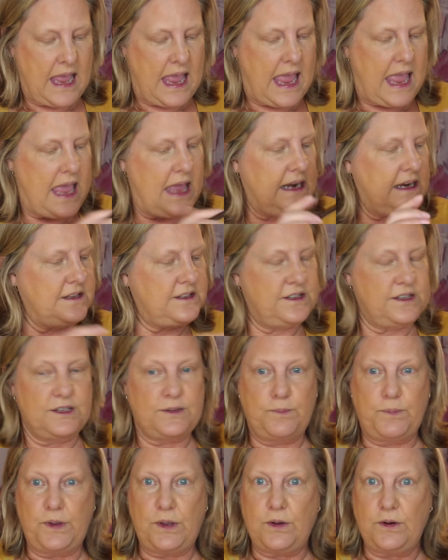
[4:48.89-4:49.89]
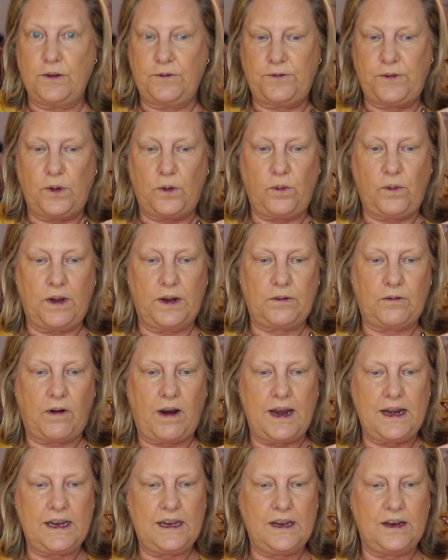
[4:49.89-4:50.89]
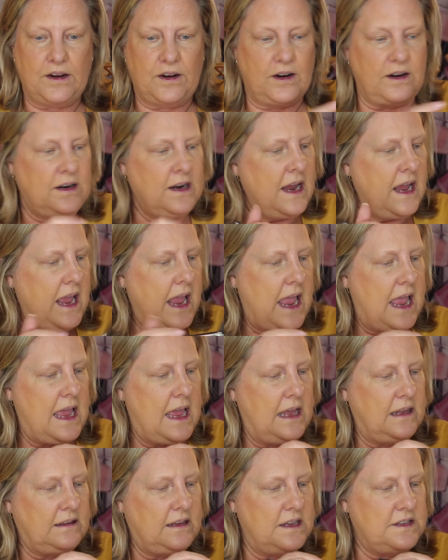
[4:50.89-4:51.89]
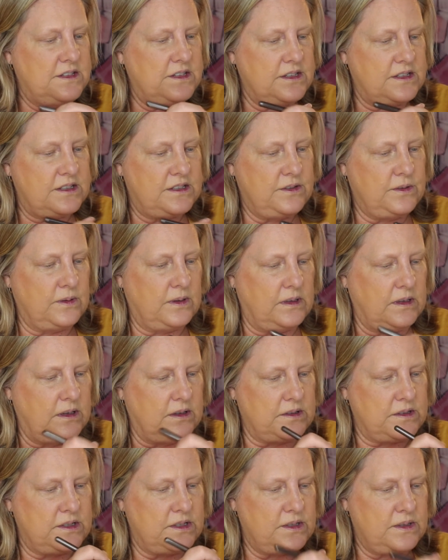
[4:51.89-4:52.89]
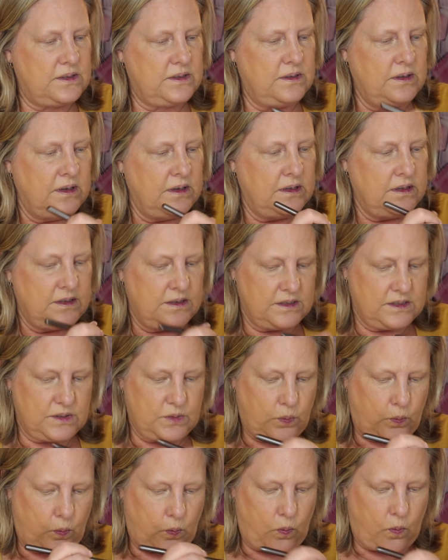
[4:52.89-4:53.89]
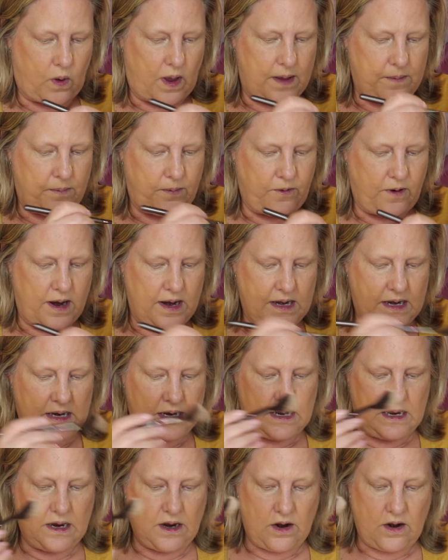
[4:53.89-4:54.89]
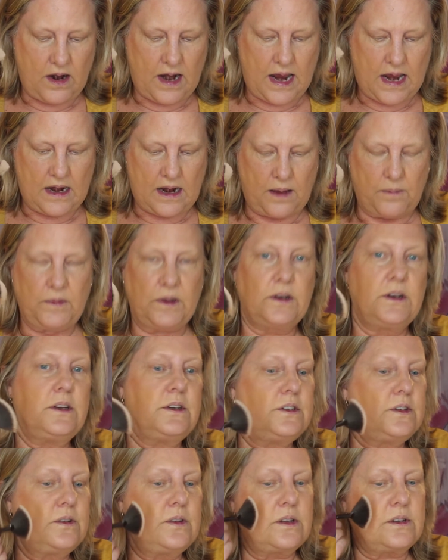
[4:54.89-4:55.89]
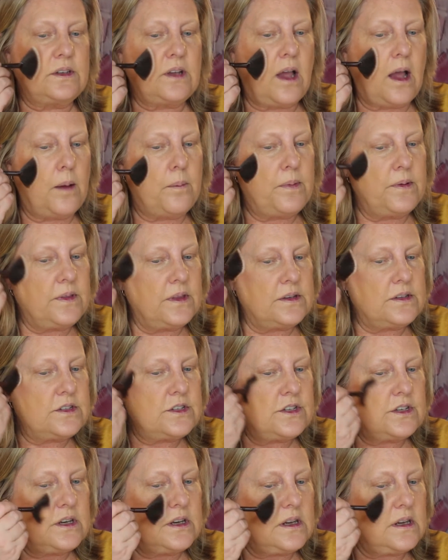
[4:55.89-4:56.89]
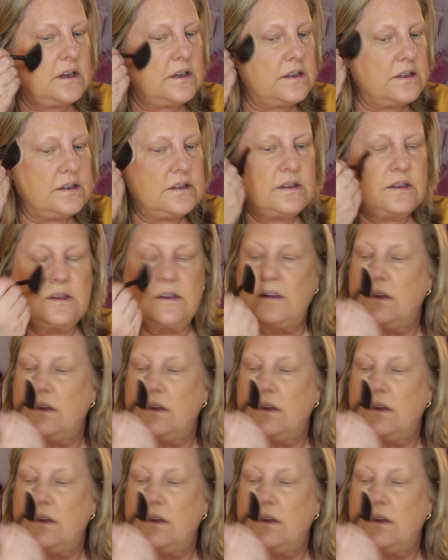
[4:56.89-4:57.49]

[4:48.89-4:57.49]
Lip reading: And it's this beautiful one right here. And let's just do a little swipe right here, and I'm going to do the top of the cheeks.